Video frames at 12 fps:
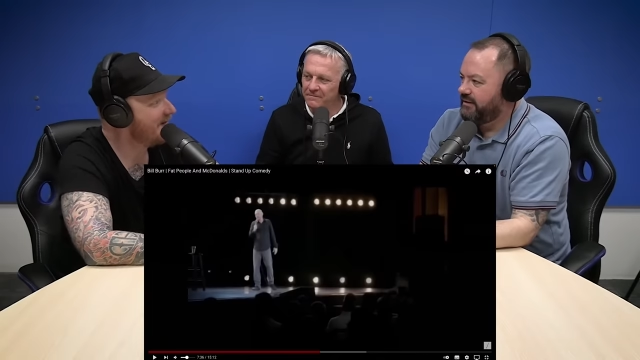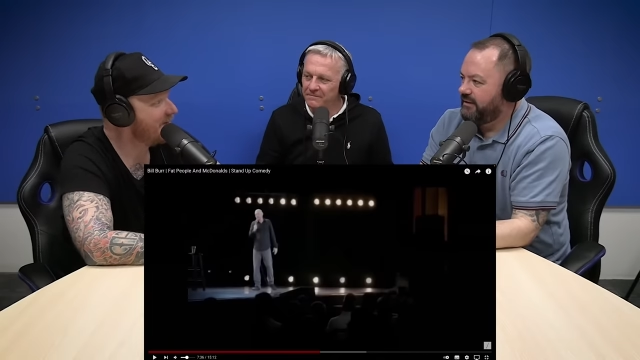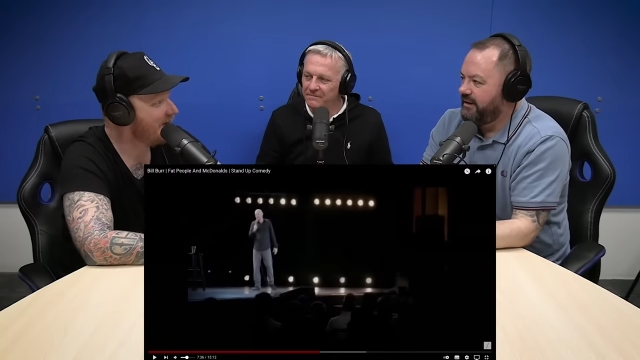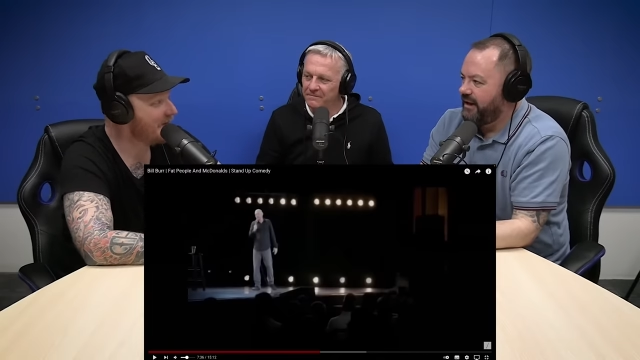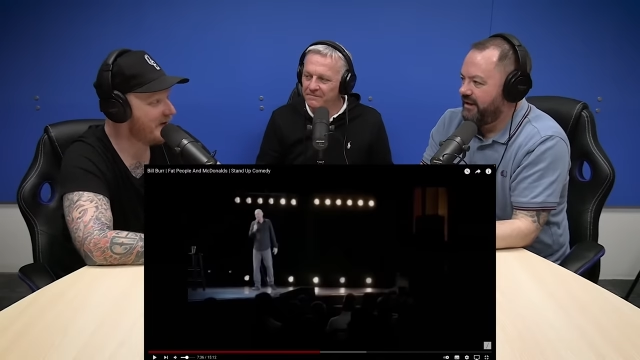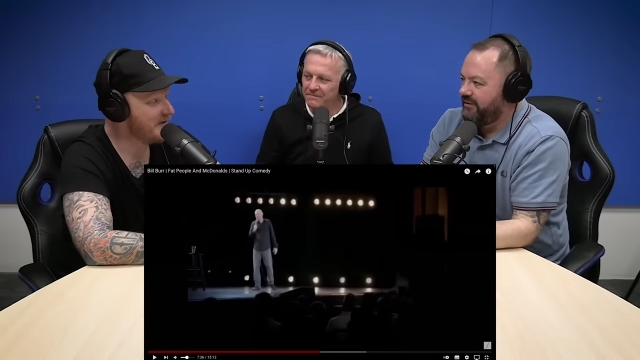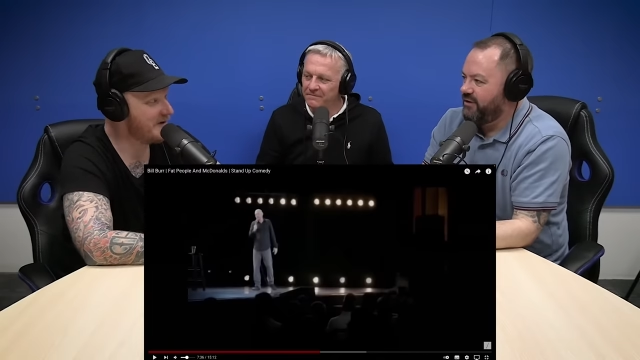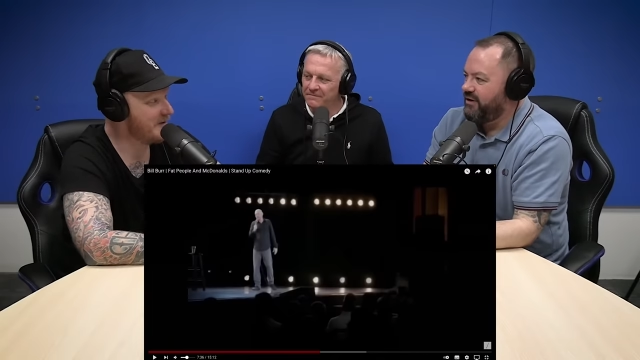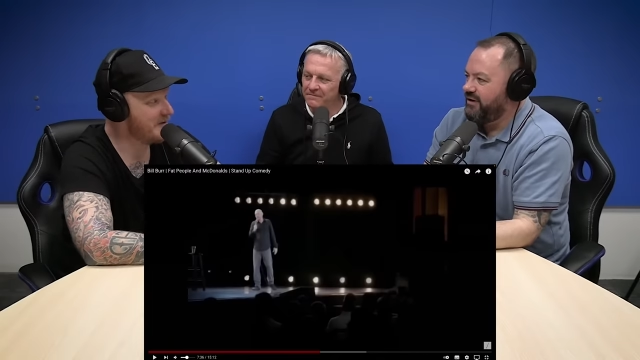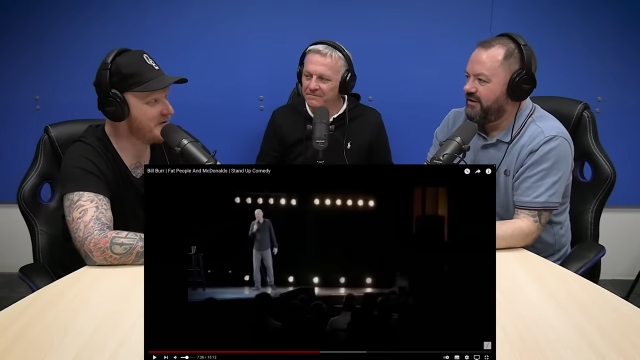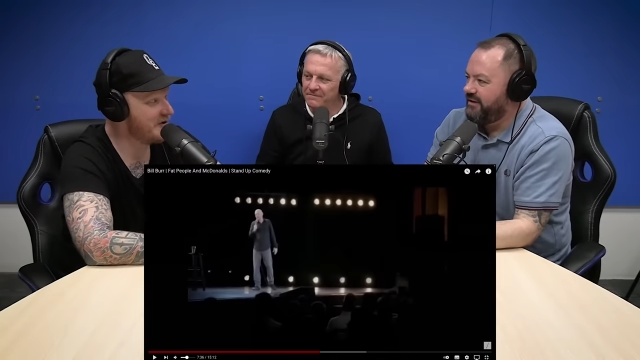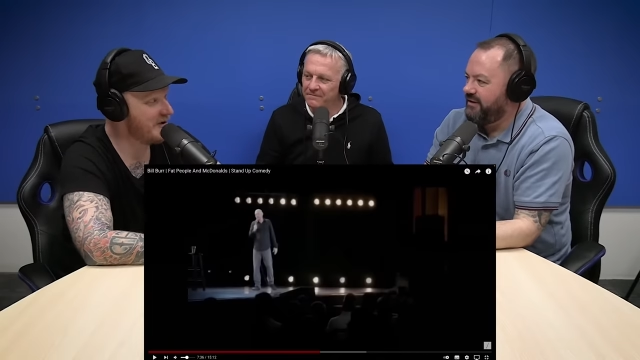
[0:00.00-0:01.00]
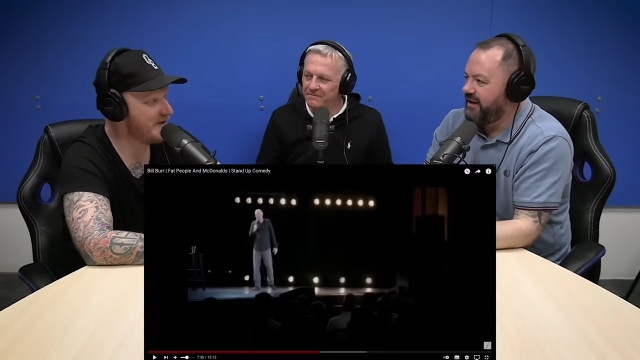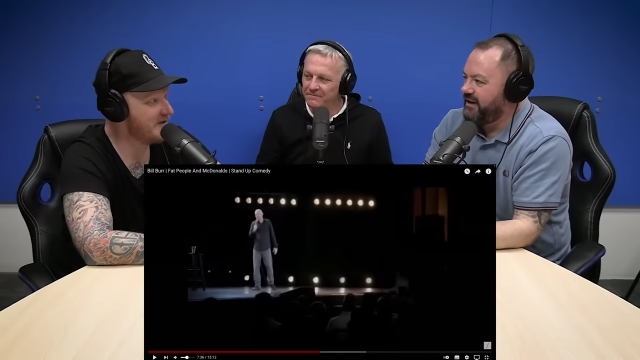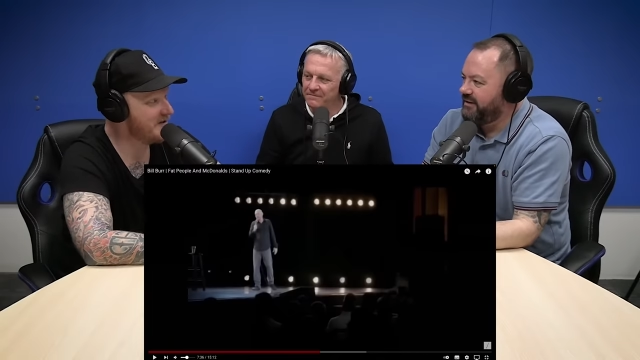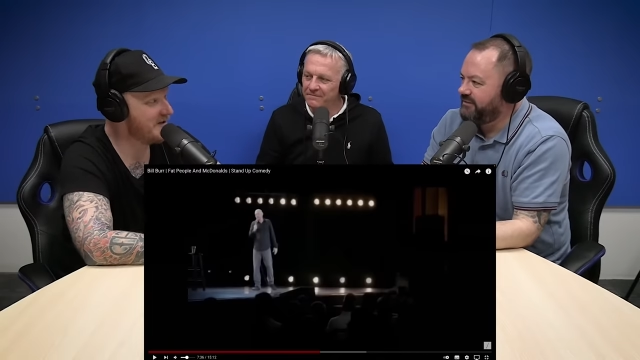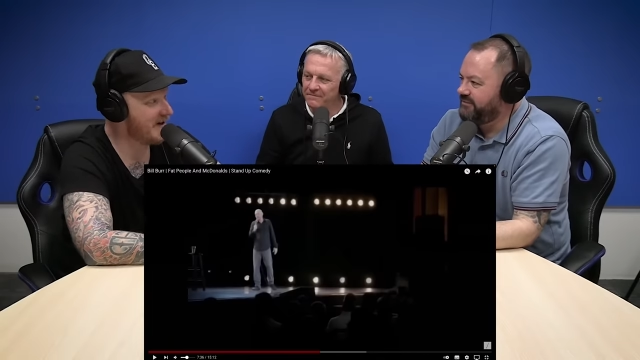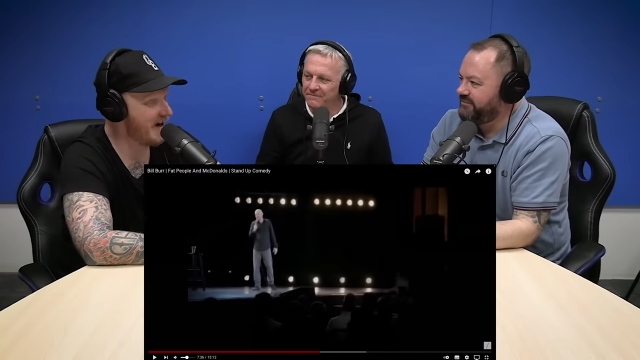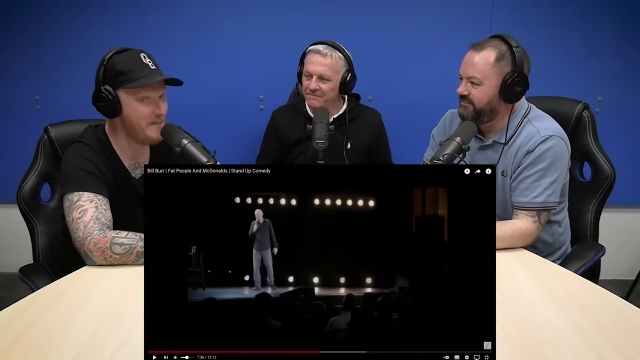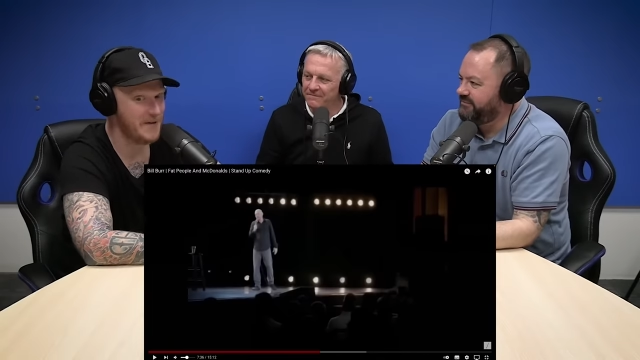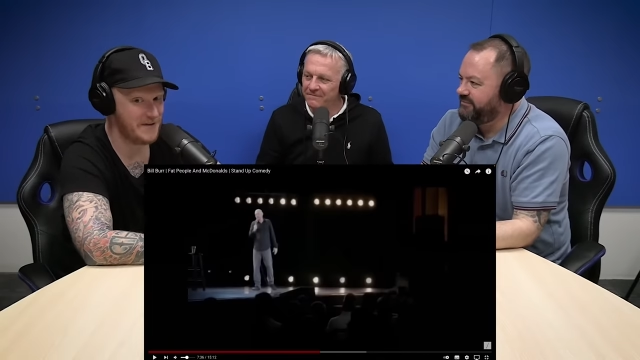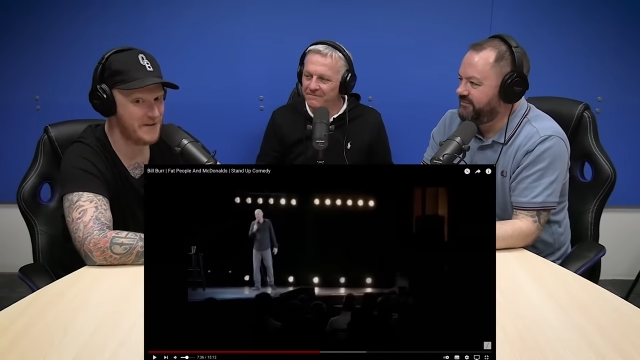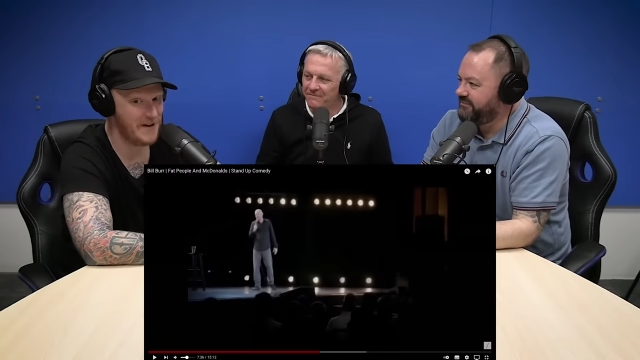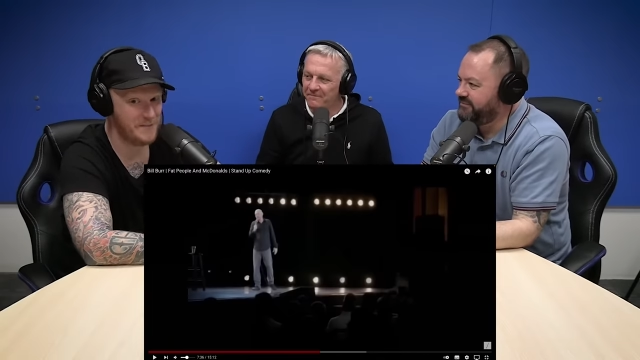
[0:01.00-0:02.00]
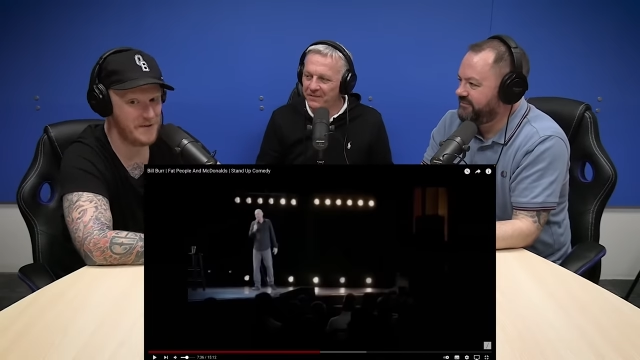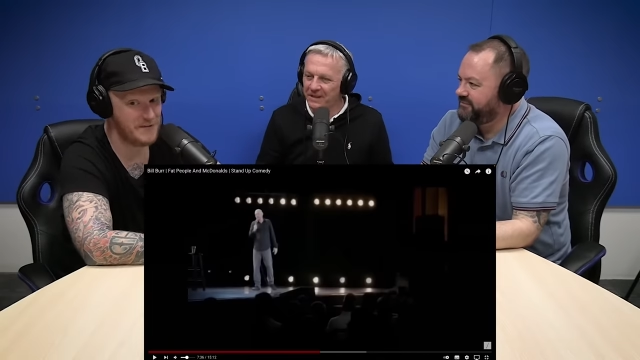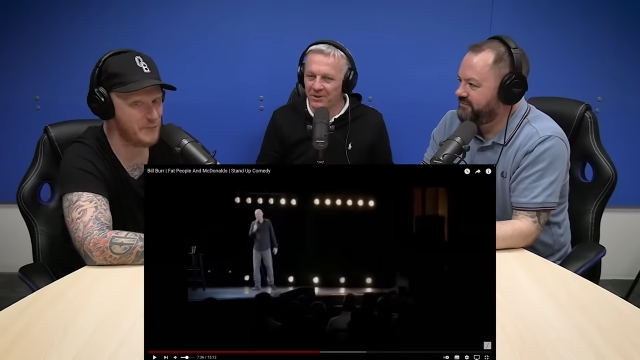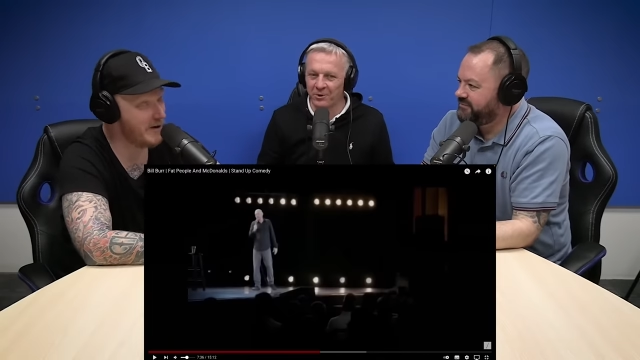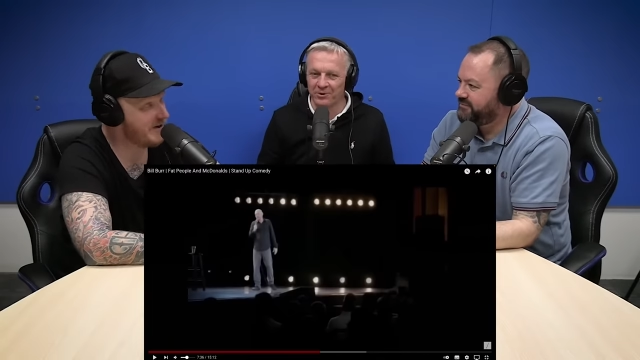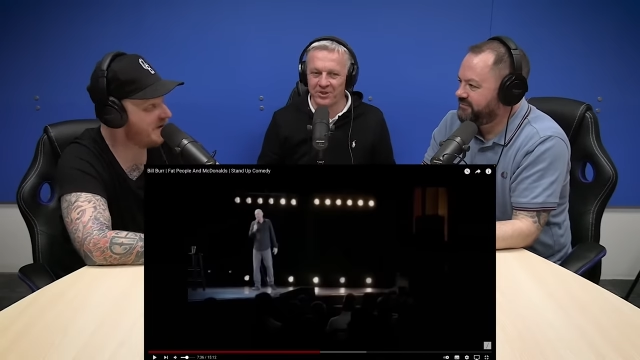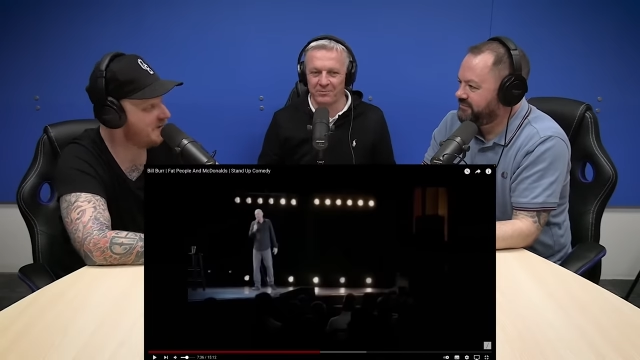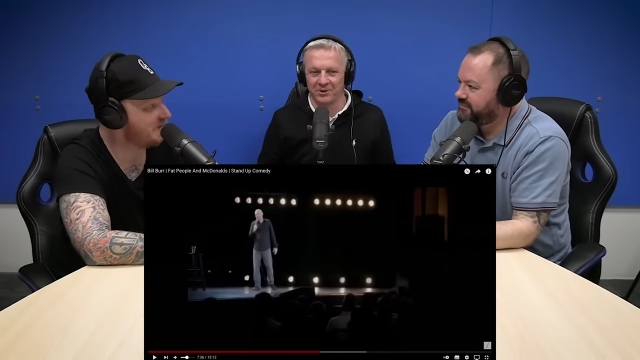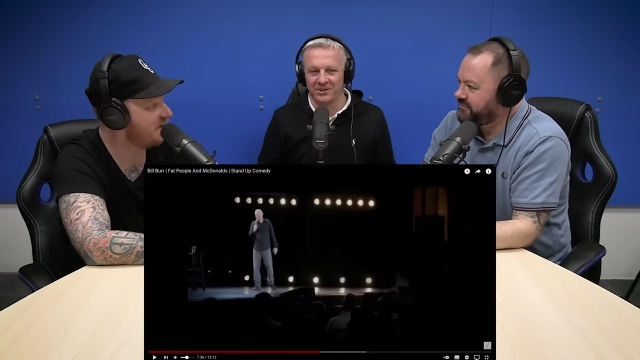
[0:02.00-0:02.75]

Speaker 1: but yeah, if I was going to be shirtless yeah. in it, I'd be, I'd be waking up would,